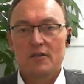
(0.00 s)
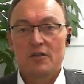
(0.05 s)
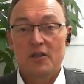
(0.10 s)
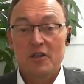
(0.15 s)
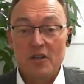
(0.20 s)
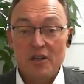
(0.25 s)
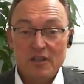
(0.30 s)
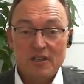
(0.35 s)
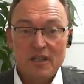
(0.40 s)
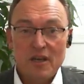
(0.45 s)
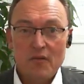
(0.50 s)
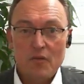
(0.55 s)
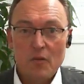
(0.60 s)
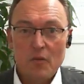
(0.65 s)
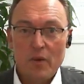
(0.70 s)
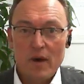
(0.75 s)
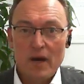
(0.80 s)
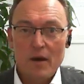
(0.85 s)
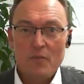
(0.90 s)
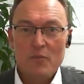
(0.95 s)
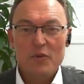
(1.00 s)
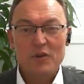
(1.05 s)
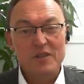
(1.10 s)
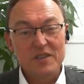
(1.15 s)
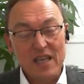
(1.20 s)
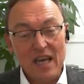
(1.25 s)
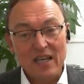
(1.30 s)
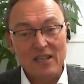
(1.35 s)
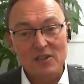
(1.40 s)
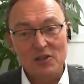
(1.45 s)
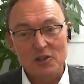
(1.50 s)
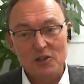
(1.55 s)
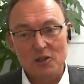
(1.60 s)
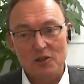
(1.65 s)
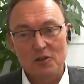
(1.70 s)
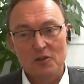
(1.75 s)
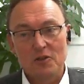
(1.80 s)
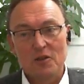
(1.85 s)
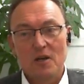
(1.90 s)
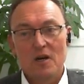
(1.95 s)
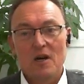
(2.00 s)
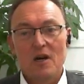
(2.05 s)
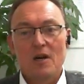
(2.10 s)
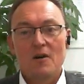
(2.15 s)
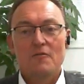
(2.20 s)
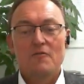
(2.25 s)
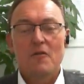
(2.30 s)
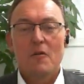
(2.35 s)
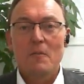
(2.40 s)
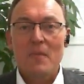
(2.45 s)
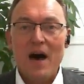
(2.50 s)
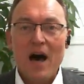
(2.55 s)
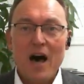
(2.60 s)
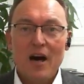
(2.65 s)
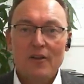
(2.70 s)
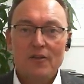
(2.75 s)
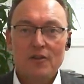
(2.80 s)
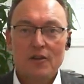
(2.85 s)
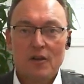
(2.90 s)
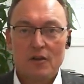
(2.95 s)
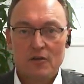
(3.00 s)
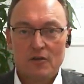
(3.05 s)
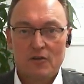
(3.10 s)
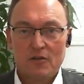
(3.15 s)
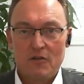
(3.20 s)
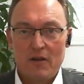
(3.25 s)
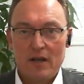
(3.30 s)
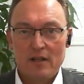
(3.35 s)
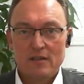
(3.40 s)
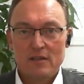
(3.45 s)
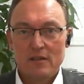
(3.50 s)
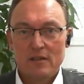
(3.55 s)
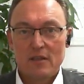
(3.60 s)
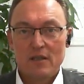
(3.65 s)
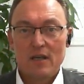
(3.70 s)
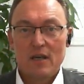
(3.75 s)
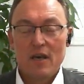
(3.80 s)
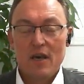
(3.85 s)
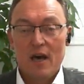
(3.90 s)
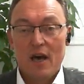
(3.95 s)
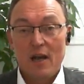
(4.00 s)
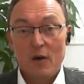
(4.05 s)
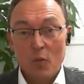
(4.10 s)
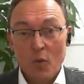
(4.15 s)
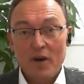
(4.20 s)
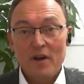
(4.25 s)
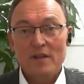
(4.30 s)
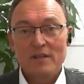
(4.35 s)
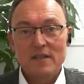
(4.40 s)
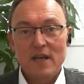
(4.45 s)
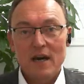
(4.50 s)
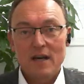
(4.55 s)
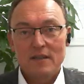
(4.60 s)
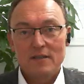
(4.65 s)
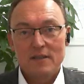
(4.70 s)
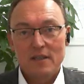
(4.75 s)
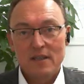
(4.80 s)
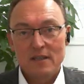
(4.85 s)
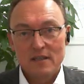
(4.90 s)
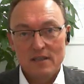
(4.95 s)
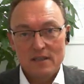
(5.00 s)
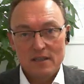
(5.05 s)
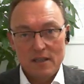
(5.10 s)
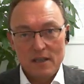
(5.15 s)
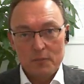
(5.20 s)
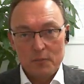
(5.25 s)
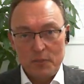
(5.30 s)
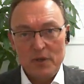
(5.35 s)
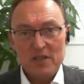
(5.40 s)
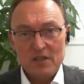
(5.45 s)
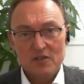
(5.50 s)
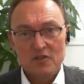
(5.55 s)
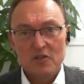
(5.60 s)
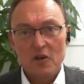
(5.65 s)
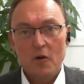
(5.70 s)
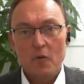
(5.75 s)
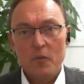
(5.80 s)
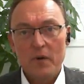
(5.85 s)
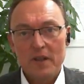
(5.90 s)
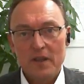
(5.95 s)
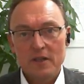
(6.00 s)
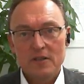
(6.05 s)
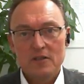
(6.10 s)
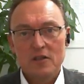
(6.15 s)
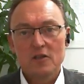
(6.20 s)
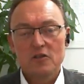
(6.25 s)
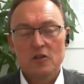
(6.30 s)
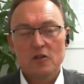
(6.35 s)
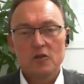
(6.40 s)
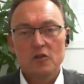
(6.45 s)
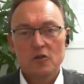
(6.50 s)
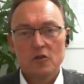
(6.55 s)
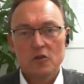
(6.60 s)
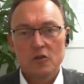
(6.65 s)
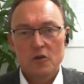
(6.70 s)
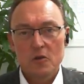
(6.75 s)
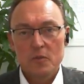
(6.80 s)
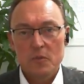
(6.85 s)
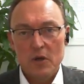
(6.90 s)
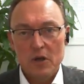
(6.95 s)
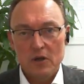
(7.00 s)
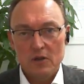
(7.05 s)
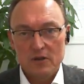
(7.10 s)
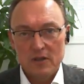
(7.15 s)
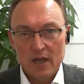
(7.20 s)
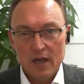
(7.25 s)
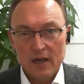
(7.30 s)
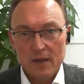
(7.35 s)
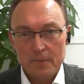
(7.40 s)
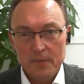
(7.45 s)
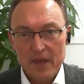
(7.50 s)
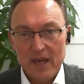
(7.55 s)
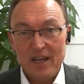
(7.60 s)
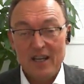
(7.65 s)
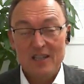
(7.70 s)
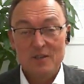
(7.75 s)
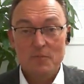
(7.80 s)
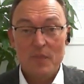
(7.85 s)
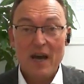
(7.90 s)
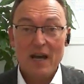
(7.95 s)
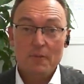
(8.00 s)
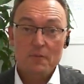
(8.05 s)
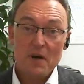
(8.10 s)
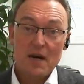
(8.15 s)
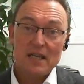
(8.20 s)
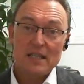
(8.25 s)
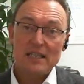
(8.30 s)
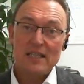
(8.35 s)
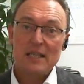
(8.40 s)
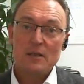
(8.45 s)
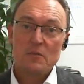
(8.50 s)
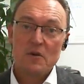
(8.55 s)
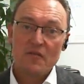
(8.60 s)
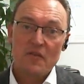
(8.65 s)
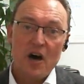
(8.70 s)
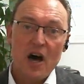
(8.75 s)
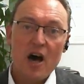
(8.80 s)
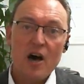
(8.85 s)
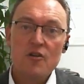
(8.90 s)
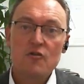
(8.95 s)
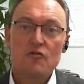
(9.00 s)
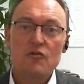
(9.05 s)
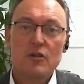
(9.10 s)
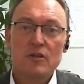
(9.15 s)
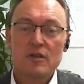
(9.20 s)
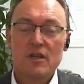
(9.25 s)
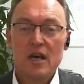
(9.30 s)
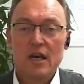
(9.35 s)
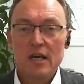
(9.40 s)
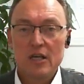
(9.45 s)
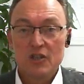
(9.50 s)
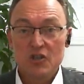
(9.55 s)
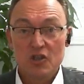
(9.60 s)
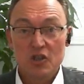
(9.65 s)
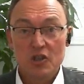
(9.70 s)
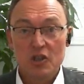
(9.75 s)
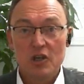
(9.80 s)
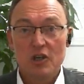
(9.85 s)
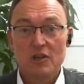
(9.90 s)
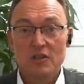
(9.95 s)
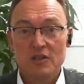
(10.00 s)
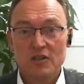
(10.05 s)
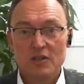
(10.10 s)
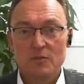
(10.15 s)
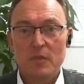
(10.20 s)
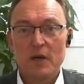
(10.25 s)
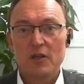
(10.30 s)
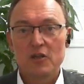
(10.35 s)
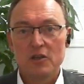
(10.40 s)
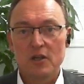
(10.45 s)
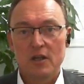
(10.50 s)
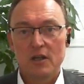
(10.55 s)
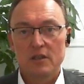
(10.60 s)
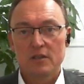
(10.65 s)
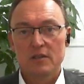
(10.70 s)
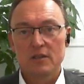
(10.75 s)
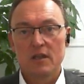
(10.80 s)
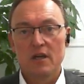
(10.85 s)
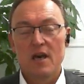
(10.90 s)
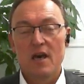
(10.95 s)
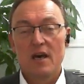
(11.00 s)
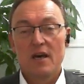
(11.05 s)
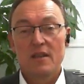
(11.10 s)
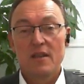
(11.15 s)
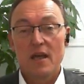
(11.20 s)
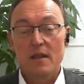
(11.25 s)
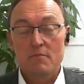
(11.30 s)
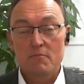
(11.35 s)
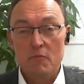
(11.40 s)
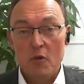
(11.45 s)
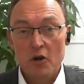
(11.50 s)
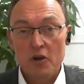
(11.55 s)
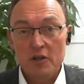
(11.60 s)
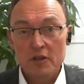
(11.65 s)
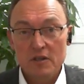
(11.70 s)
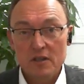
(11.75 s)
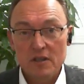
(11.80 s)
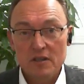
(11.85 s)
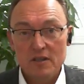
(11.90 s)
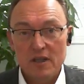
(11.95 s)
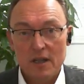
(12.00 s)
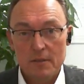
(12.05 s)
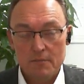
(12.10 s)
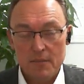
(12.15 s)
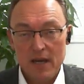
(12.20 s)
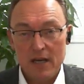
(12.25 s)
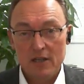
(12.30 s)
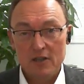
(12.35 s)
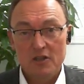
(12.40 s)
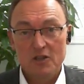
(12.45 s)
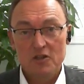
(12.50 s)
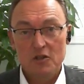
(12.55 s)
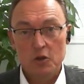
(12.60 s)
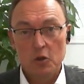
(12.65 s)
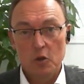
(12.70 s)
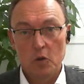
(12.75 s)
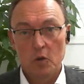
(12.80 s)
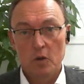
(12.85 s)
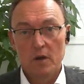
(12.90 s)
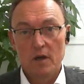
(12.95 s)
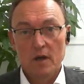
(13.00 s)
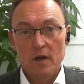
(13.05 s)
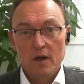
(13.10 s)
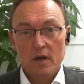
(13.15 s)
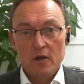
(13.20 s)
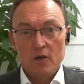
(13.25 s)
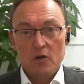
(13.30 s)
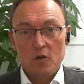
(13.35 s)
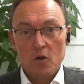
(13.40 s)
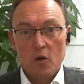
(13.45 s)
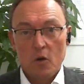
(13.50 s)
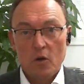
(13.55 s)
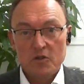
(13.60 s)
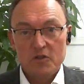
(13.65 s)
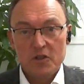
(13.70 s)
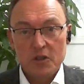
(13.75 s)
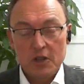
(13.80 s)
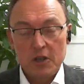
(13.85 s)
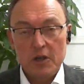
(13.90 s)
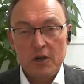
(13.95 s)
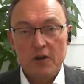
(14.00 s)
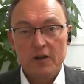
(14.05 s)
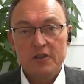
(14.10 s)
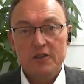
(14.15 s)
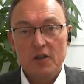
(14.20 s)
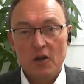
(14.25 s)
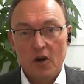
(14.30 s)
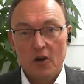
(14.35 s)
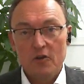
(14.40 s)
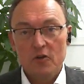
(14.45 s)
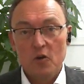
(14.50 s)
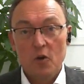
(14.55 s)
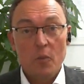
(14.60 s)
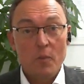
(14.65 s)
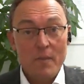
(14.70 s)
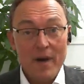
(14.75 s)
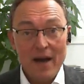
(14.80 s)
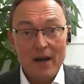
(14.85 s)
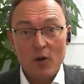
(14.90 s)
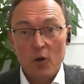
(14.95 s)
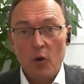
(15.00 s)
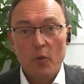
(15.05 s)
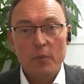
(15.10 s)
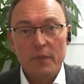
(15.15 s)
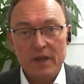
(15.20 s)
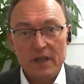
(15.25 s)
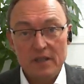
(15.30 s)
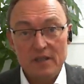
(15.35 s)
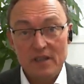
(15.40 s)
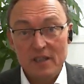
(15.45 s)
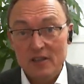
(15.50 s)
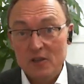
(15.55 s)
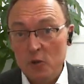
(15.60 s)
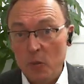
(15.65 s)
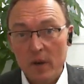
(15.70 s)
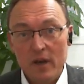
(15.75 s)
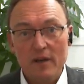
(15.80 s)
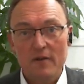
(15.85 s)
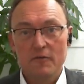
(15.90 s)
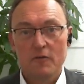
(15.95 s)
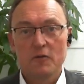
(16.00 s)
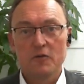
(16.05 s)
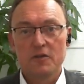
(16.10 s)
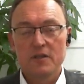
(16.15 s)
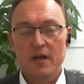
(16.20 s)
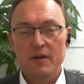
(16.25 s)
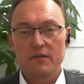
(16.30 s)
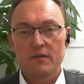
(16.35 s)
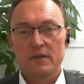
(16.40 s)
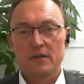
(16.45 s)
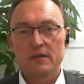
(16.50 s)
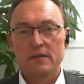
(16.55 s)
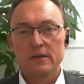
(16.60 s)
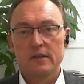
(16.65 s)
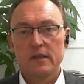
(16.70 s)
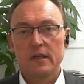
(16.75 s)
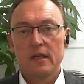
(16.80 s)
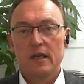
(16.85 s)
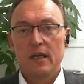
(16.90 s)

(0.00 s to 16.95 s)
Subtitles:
Security Everywhere protects you from unknown threats. And what it does, it's a piece of software that sits on your computer and is backed by a team of 100 security specialists that monitors and manages your security on your Mac or PC 24/7.